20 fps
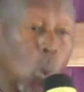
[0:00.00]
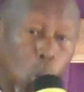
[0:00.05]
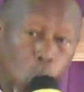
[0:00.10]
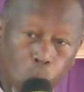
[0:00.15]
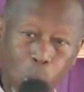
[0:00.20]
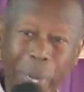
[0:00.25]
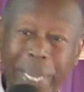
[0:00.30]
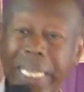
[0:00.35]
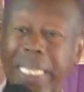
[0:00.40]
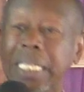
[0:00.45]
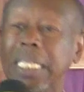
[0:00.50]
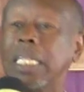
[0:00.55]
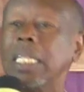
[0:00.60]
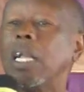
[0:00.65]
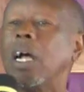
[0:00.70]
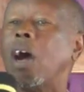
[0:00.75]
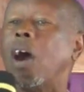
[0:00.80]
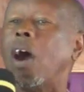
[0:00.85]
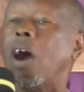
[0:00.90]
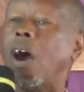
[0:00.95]
will
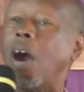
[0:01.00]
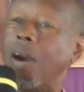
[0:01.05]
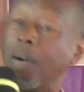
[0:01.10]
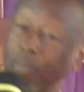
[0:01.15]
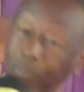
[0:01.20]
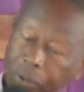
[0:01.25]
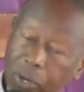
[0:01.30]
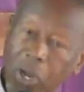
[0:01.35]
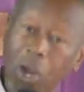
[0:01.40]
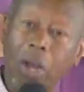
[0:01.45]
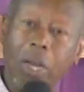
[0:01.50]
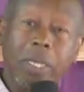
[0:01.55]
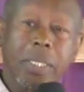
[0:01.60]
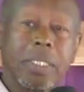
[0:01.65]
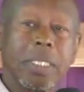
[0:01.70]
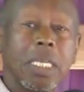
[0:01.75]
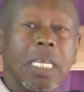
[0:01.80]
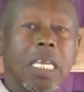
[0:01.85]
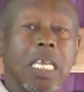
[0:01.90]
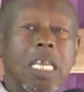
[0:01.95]
of
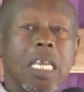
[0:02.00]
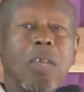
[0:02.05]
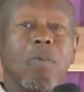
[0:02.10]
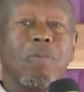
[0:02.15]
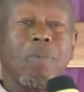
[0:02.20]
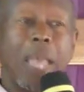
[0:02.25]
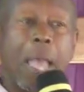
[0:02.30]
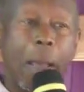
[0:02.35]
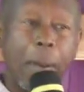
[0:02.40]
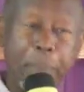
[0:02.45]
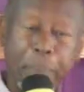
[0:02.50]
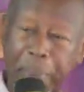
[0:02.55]
God. If we are